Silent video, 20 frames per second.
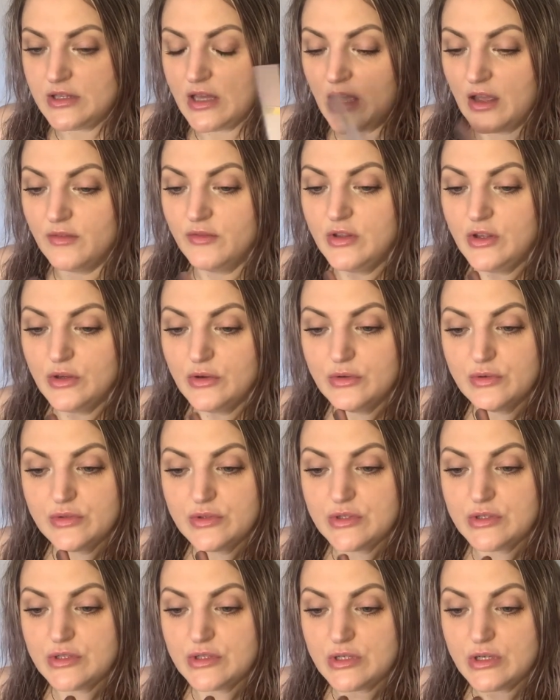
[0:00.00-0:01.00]
I've
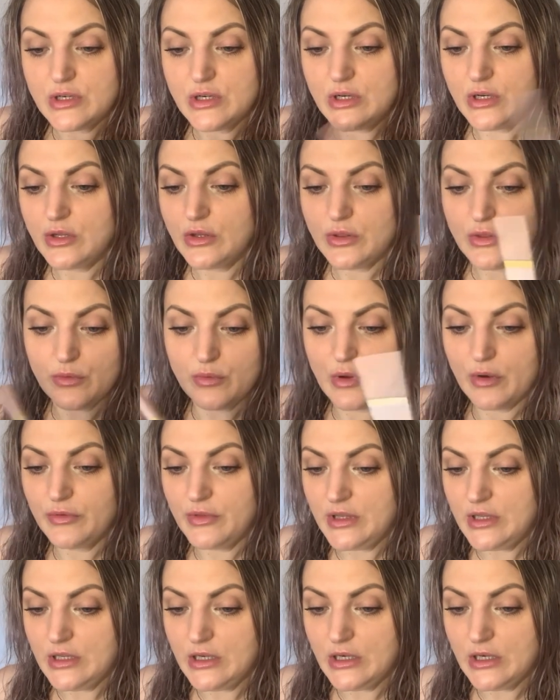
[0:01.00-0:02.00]
used throughout
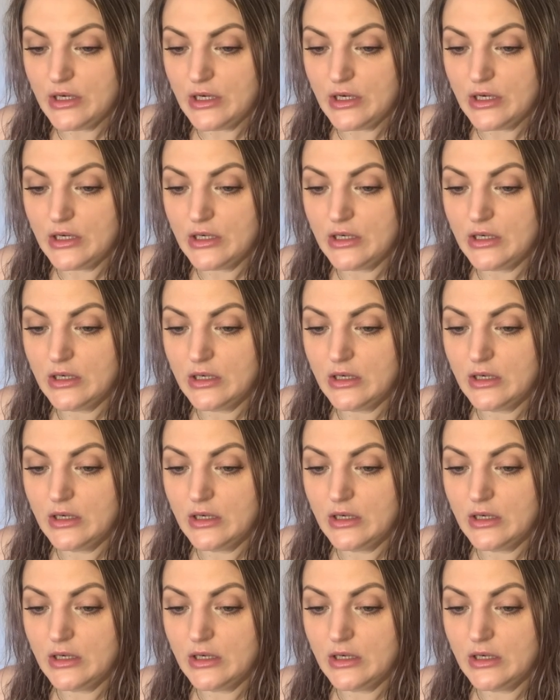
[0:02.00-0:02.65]
the year,